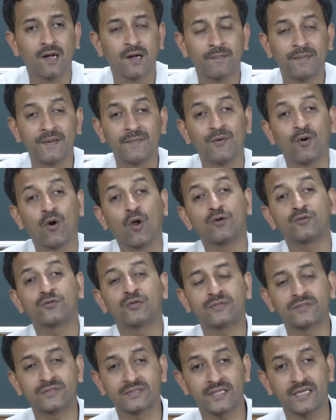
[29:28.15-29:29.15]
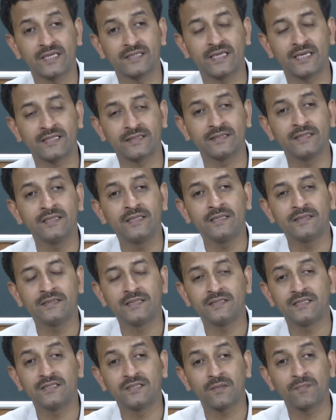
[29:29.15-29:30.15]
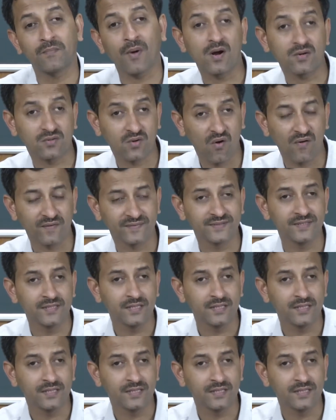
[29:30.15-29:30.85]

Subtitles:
people also say that this is a part of,